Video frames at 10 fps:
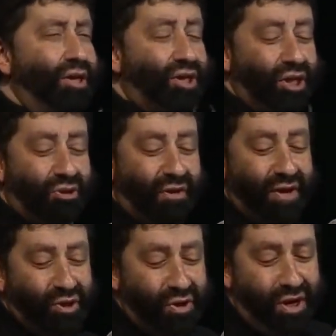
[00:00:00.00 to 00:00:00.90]
the children of
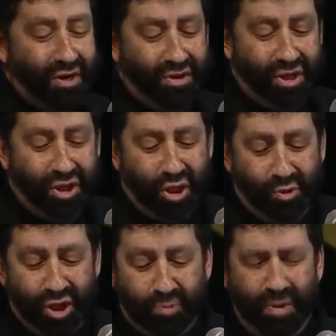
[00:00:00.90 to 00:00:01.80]
Israel, the
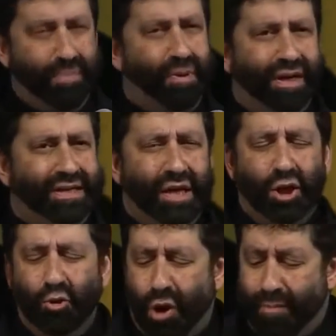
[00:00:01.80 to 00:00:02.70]
Jewish people. And he
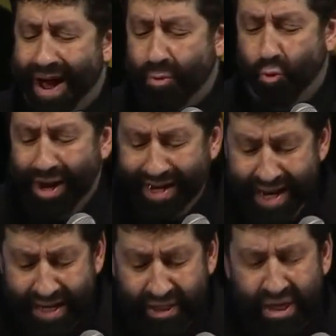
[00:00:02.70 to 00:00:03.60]
said, You are my
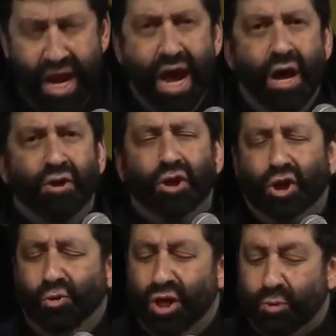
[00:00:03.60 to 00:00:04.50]
witness. The
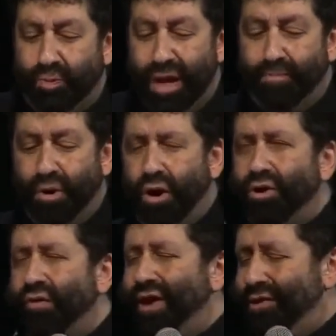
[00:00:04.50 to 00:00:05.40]
Jewish
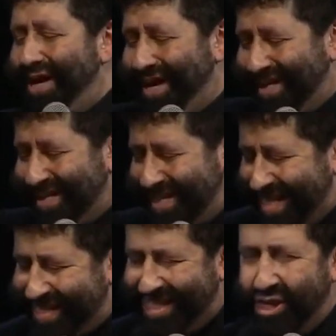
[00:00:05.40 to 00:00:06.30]
people, the very
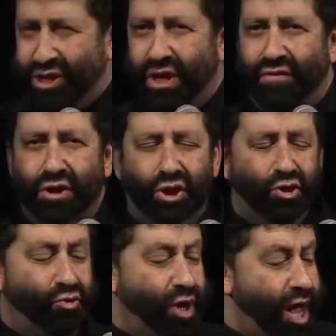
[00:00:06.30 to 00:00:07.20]
existence of the
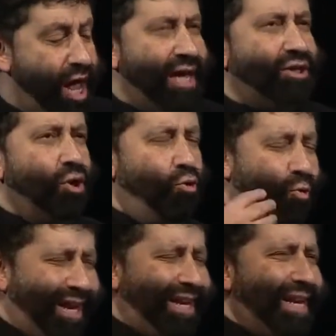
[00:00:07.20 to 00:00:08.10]
Jew, is the
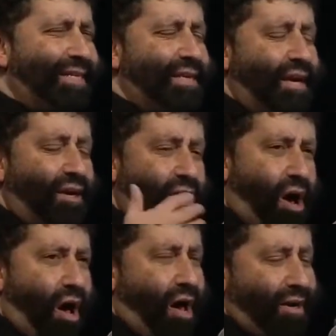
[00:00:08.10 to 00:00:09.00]
witness that
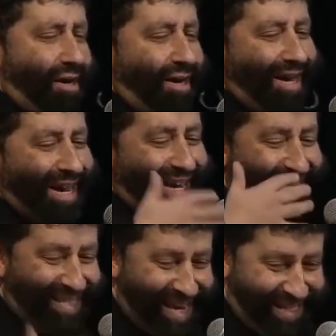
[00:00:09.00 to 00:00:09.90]
God
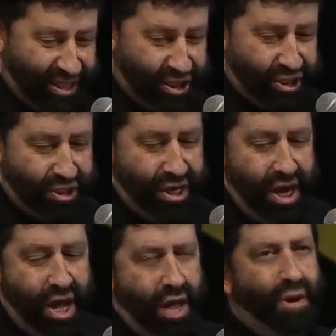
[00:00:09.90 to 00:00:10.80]
exists.
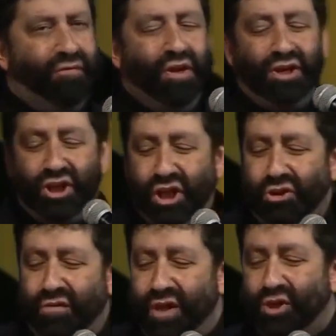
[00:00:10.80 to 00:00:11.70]
But if the
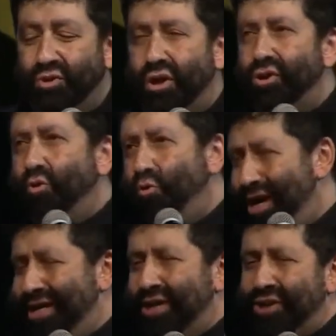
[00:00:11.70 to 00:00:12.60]
children of Israel are the
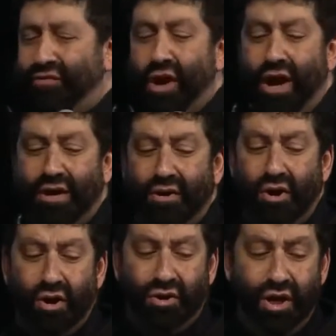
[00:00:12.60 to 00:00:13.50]
witness of God on
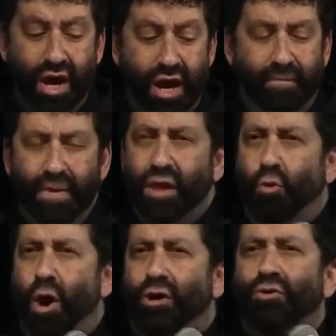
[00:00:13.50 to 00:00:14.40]
earth, then the
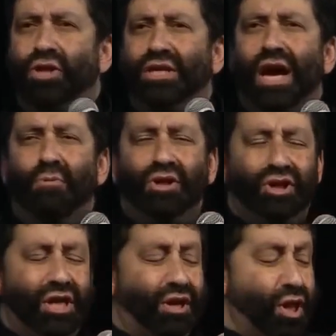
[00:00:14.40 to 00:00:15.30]
one who says, I will
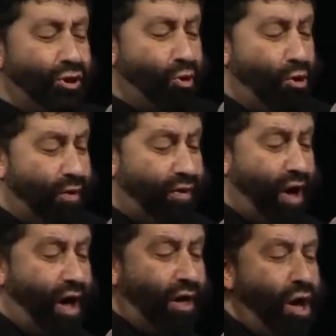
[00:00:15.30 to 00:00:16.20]
sit on the throne of
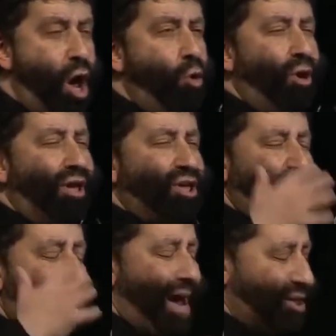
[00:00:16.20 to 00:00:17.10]
God, will
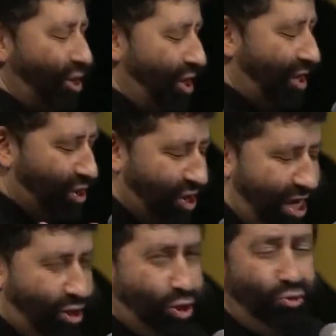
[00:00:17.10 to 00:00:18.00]
especially
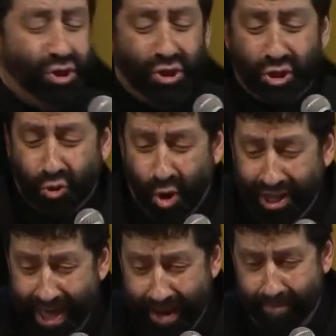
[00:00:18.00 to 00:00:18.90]
seek to
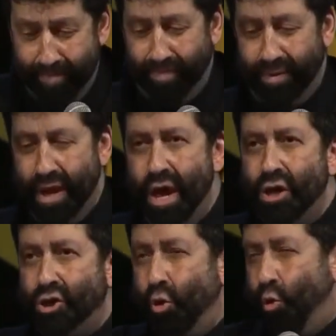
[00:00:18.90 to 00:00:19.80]
destroy them,
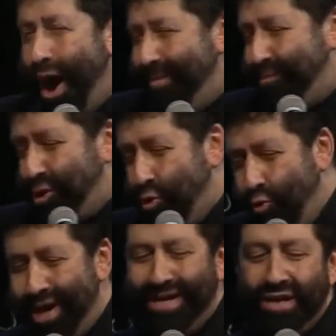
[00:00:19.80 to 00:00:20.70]
to wipe the
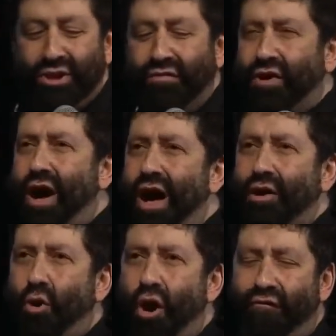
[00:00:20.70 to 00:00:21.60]
witness of
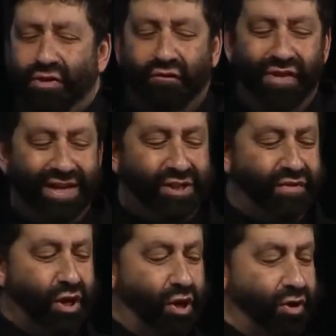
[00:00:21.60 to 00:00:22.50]
God off the face
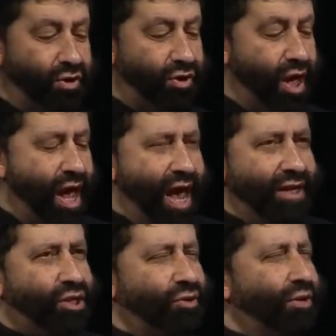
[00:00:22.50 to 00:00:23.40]
of the earth.
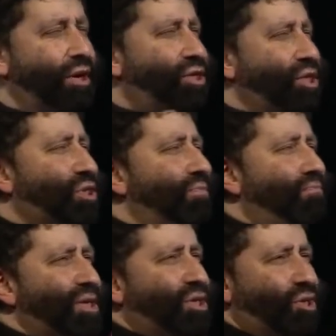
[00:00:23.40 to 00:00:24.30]
And so there exists a
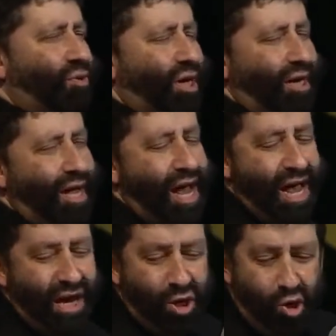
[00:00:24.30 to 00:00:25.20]
mystery
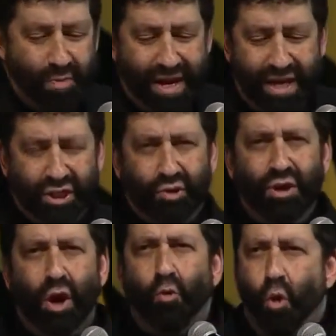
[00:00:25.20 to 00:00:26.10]
in human
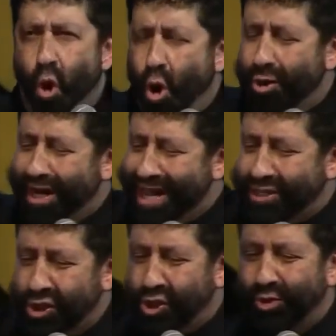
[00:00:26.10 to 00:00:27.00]
history a war
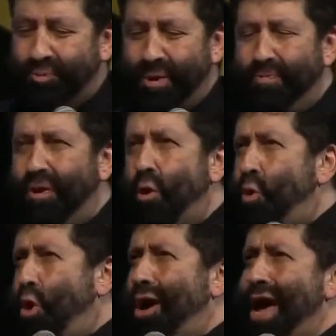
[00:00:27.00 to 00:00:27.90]
against the Jewish people, a
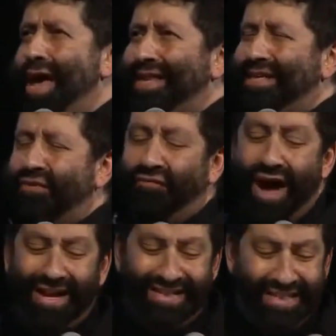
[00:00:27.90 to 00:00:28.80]
war that
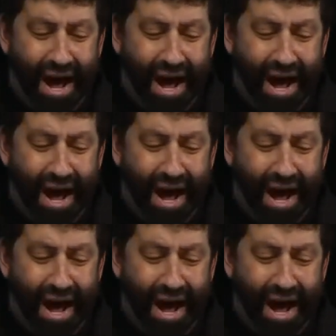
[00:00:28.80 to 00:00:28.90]
defies